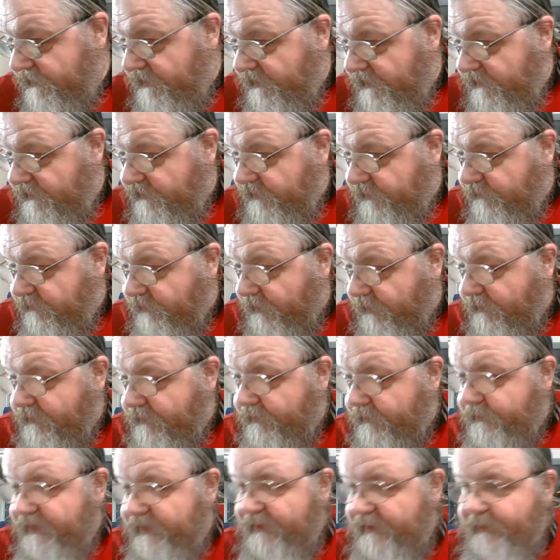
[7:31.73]
And you've got
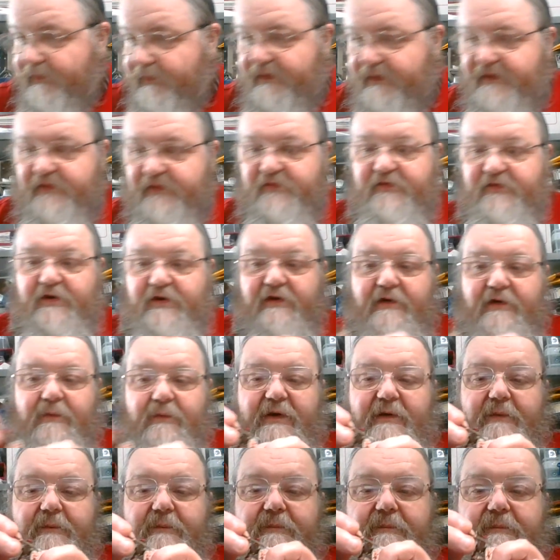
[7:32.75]
people like this
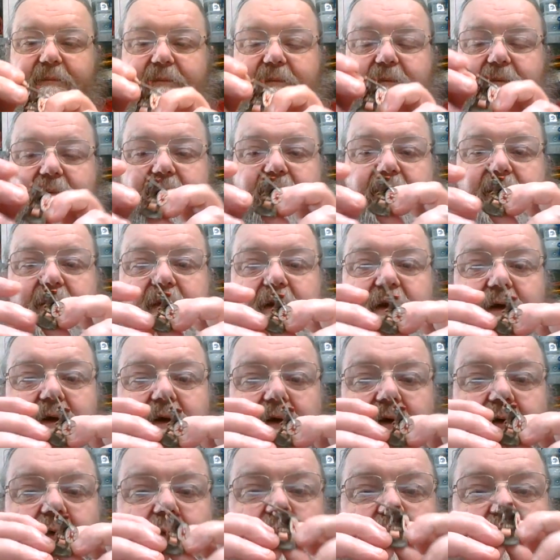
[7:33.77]
gentleman,
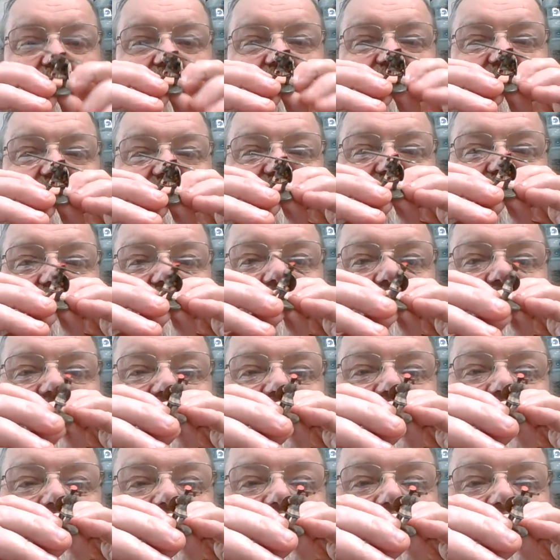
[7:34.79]
who are very
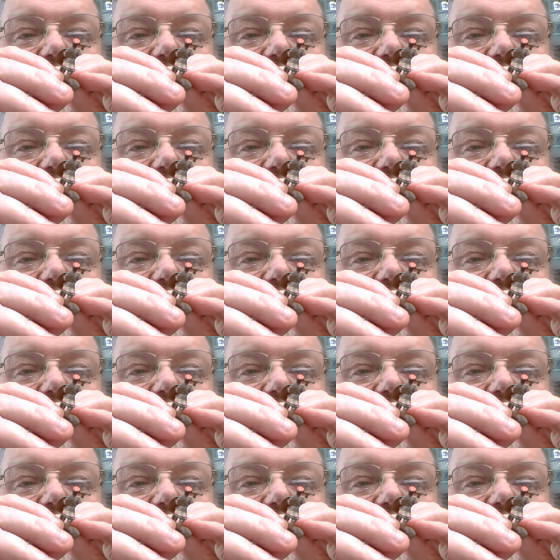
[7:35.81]
Roman,